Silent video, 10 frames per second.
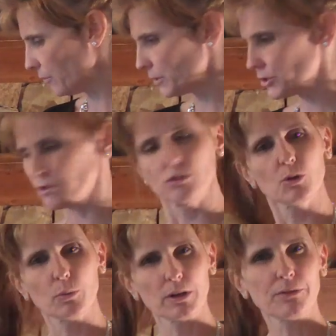which
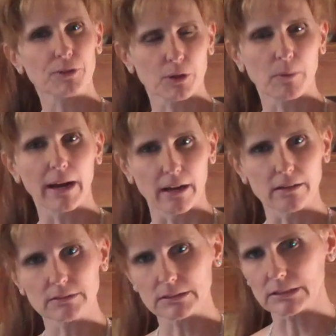you will for a
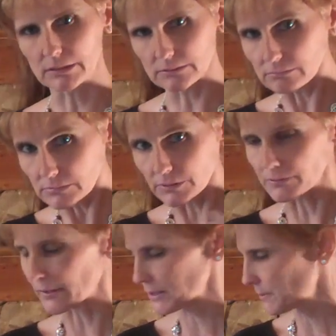while until you've
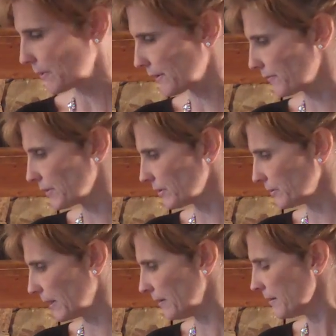done this program for a little
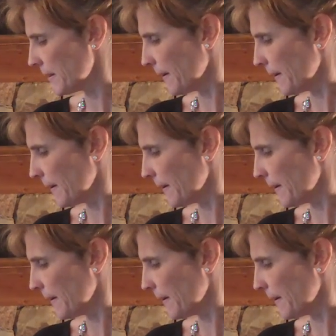while.